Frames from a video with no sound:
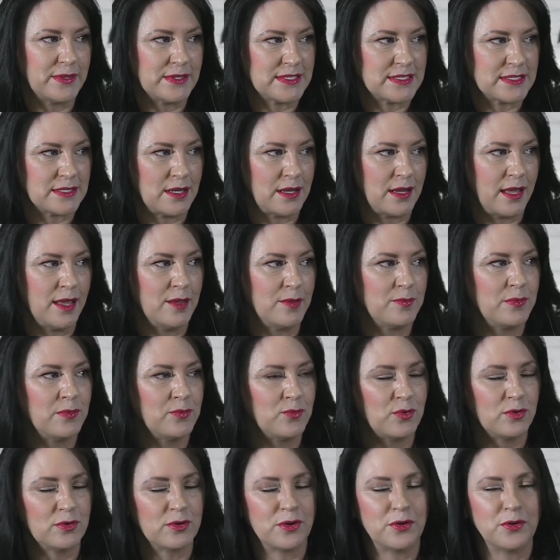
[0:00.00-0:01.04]
us tonight,
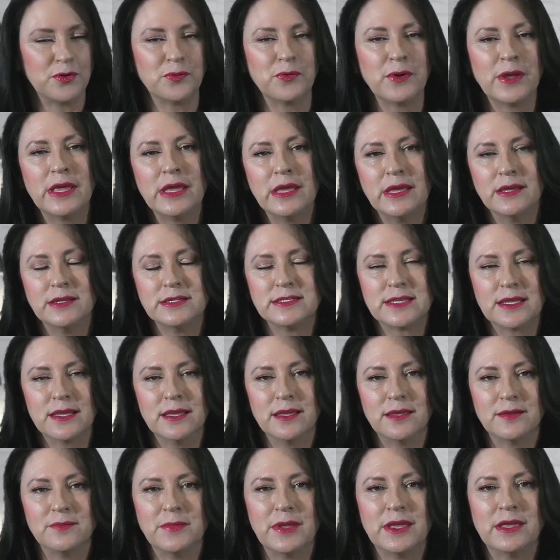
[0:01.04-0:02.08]
and we'll go to
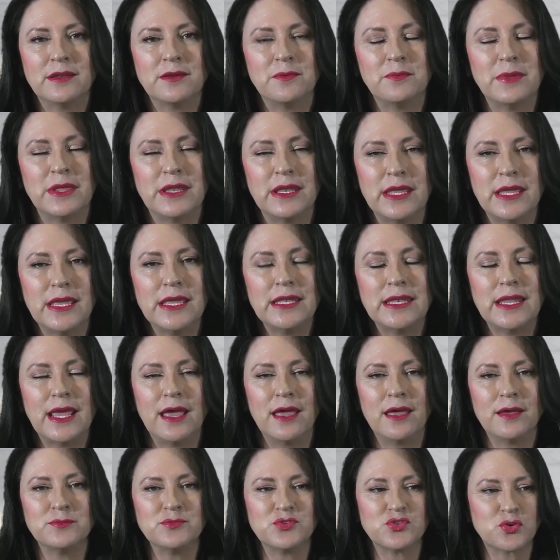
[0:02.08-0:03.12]
him in a minute,
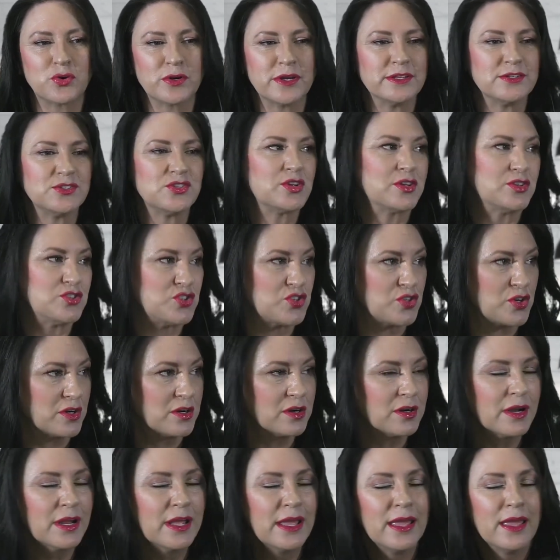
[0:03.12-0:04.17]
Jordan
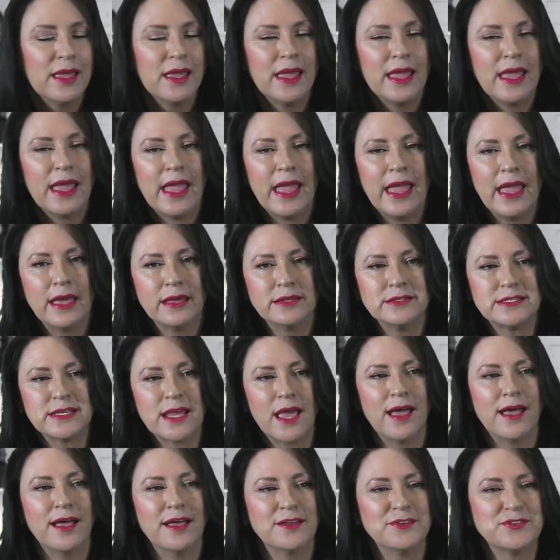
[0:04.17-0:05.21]
Teuscher. And
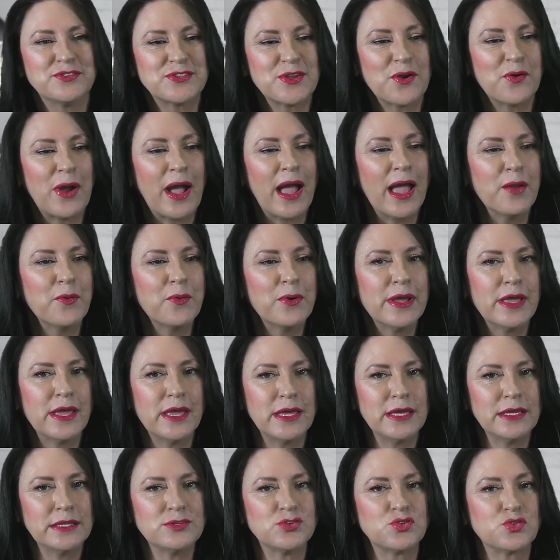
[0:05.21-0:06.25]
so I
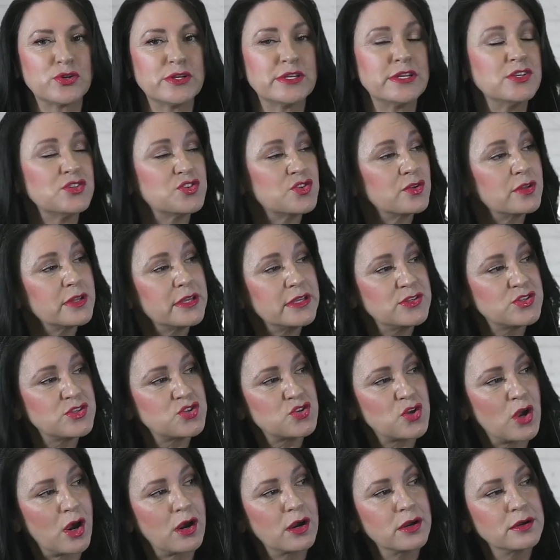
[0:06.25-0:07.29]
would traditionally
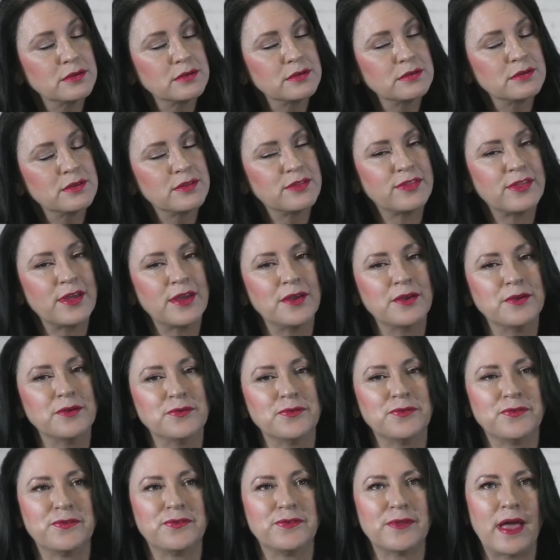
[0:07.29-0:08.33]
start
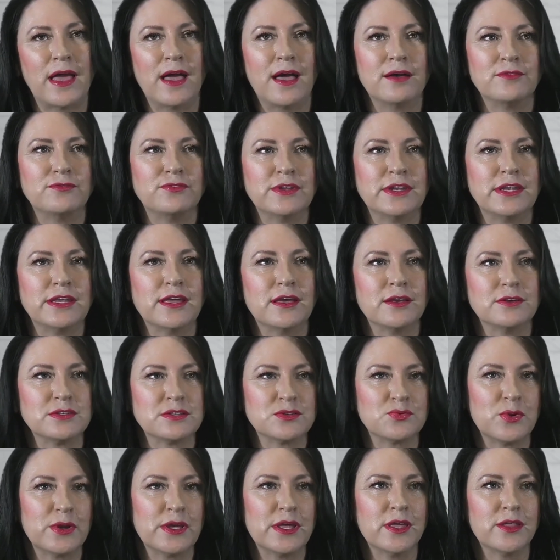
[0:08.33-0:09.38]
those
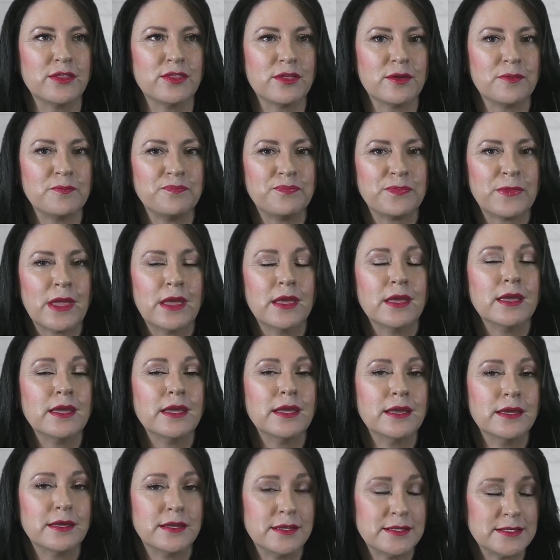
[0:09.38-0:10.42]
videos with,
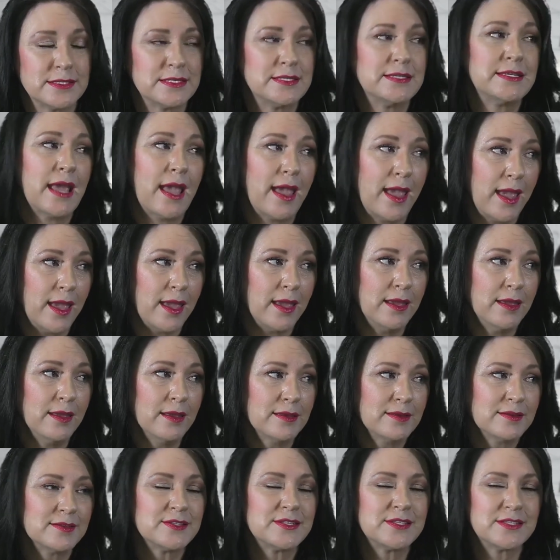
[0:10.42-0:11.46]
it is
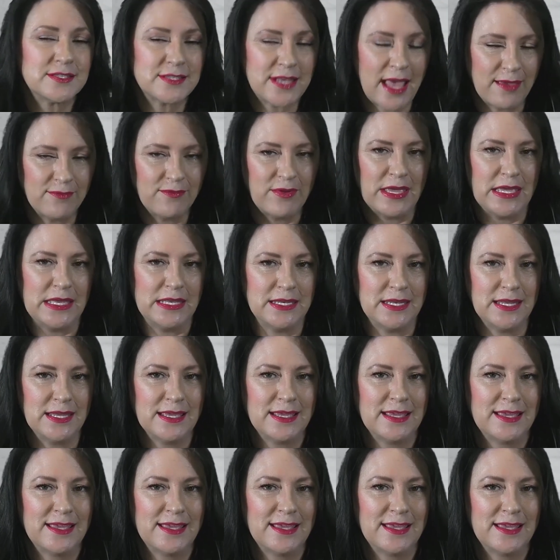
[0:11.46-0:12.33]
day 7